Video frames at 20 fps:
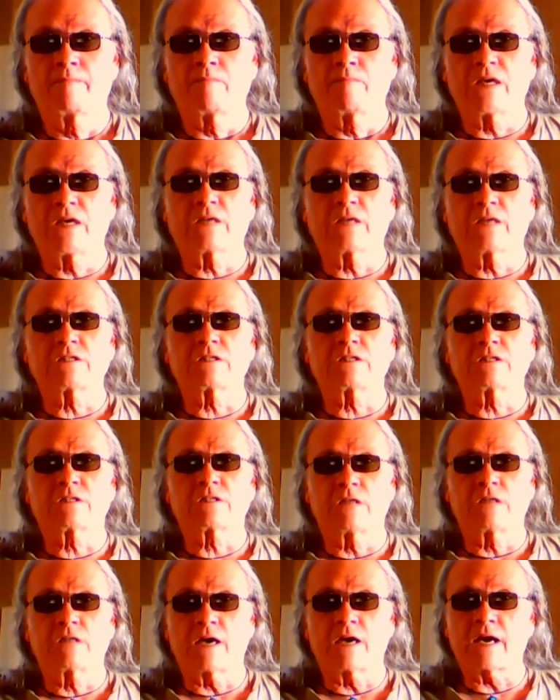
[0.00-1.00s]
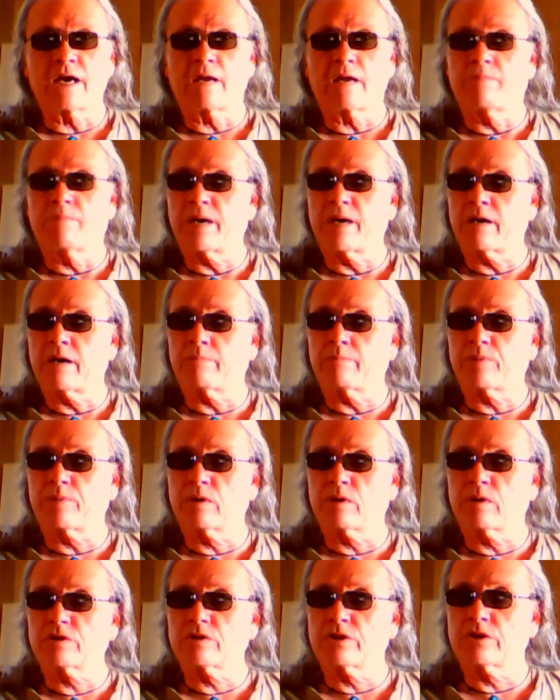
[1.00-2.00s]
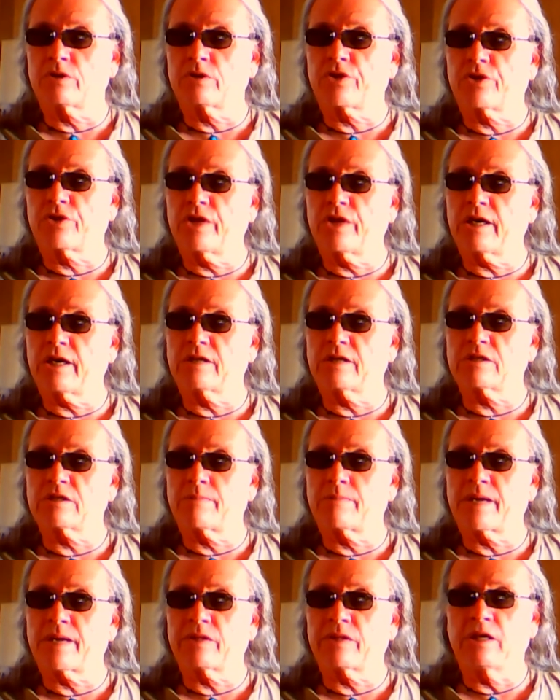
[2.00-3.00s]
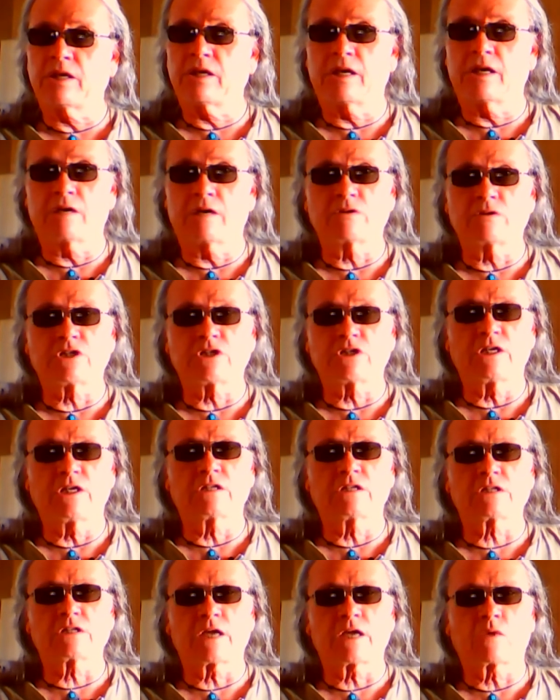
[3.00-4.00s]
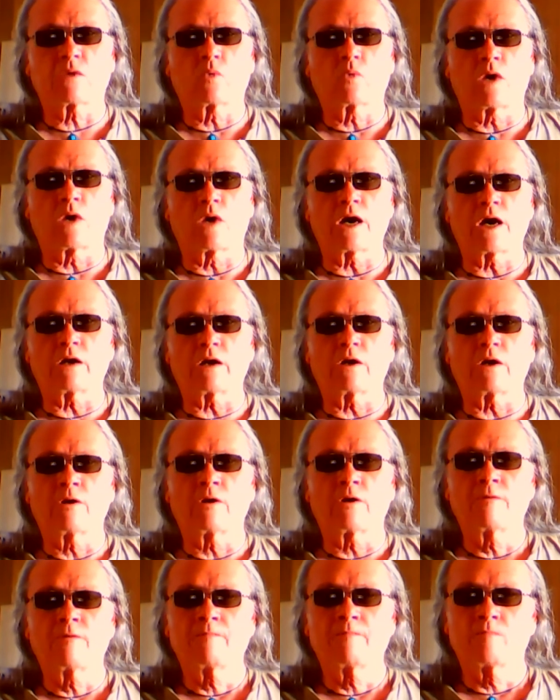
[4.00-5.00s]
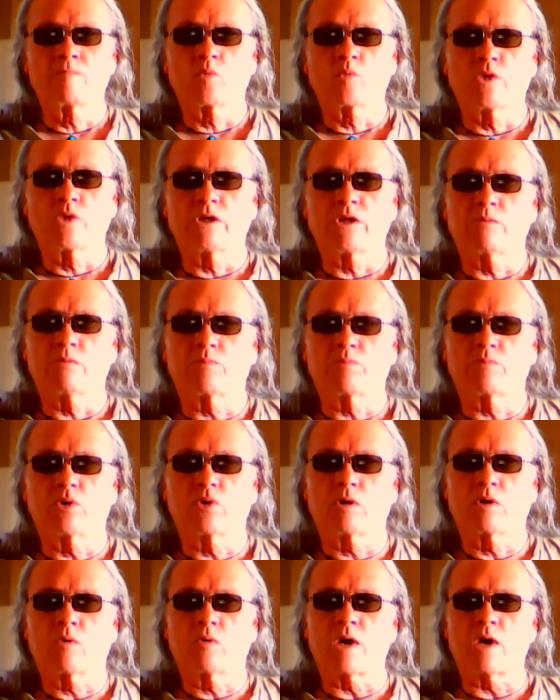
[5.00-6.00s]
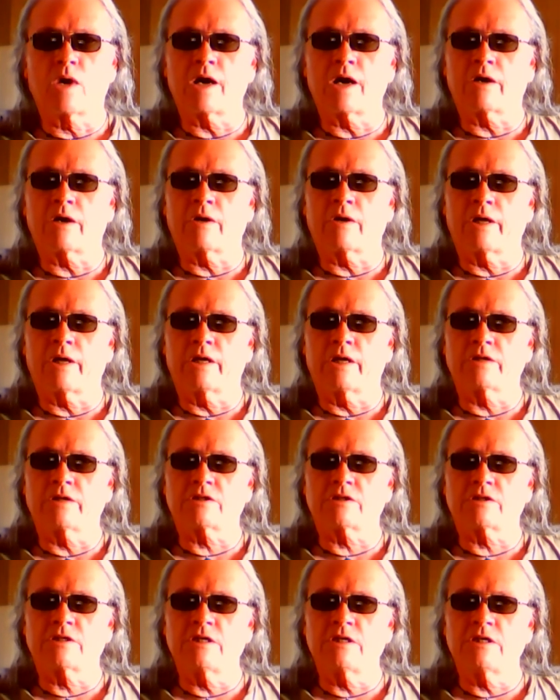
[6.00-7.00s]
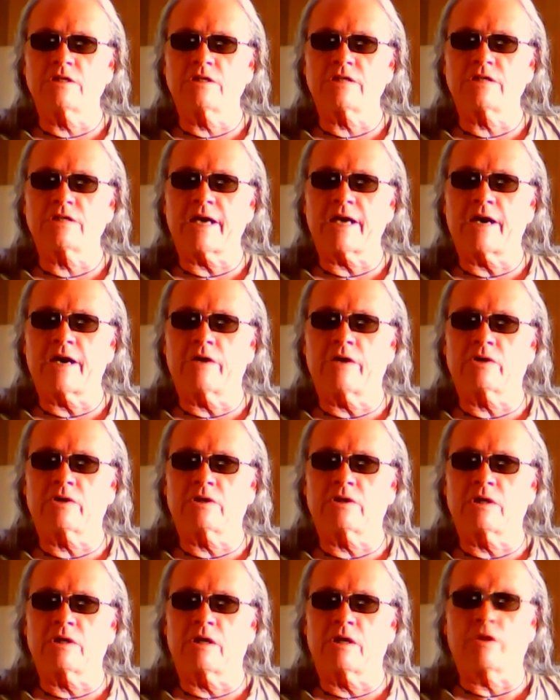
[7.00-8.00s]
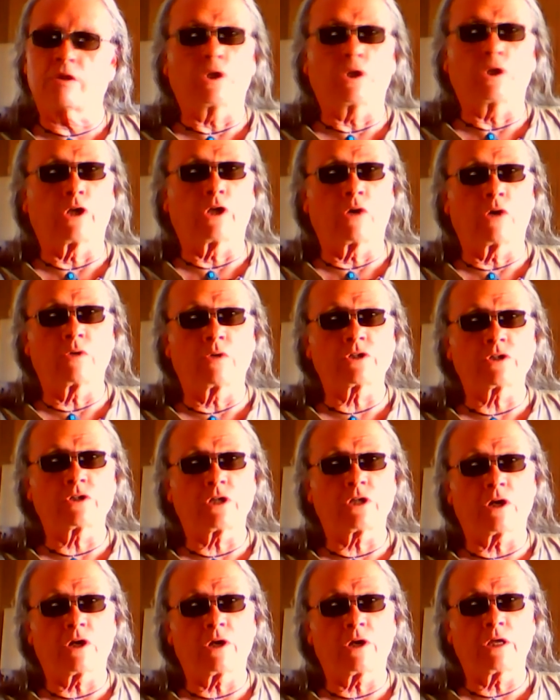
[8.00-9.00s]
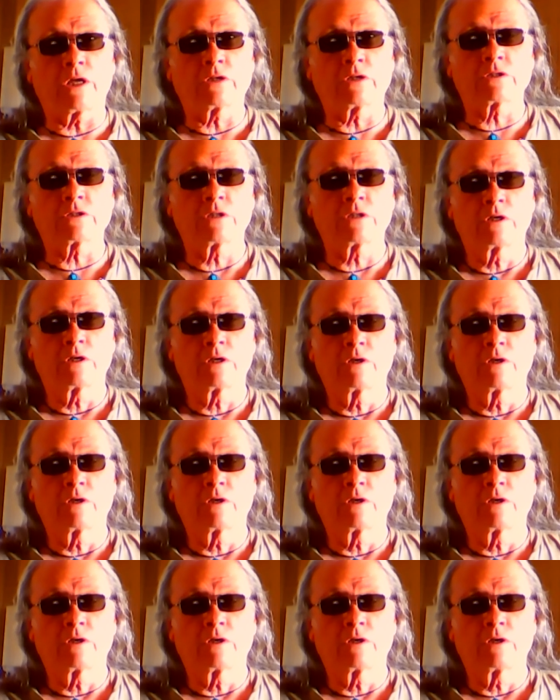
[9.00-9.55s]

Because it's not about a personal thing, it's about the energy. It's like water, when you pour water and it seeks out the lowest areas,